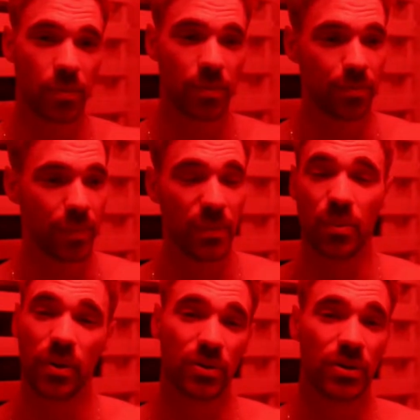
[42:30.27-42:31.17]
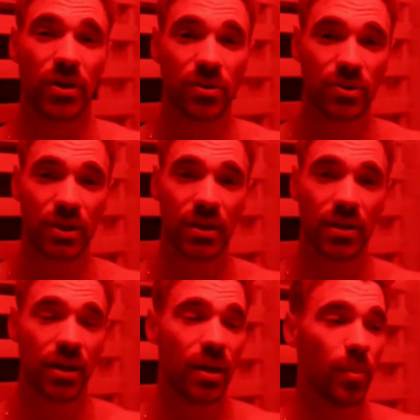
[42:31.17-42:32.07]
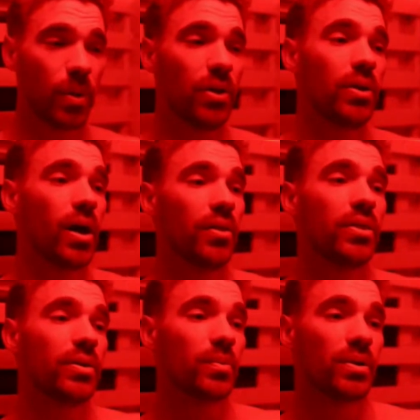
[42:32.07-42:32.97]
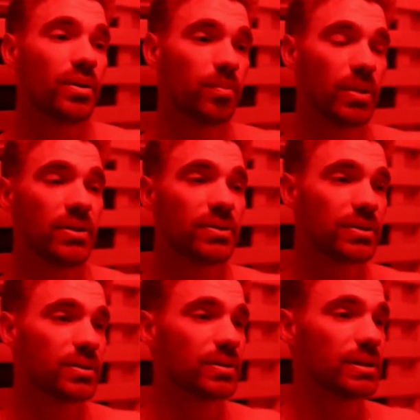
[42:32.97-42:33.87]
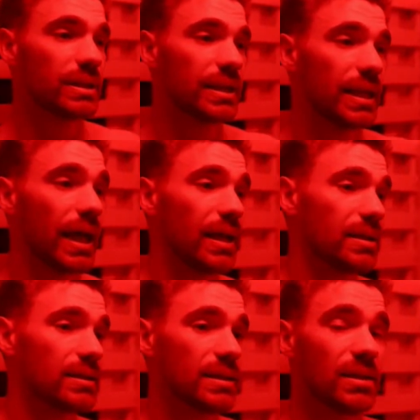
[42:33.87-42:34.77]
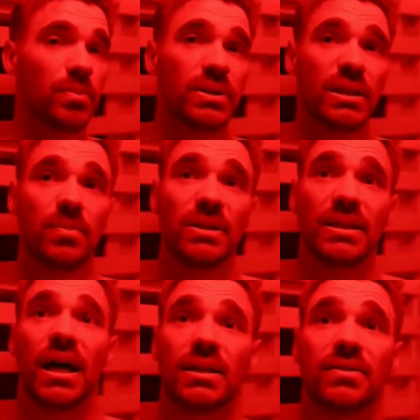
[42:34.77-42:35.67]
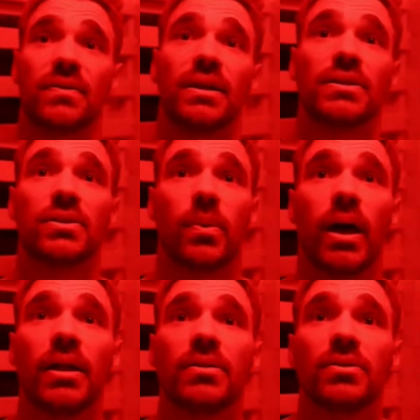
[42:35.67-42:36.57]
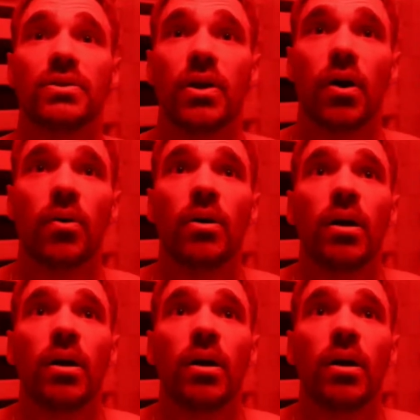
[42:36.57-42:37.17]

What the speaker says: maybe when you're done using it, but nothing really beats that deep detoxifying sweat. And so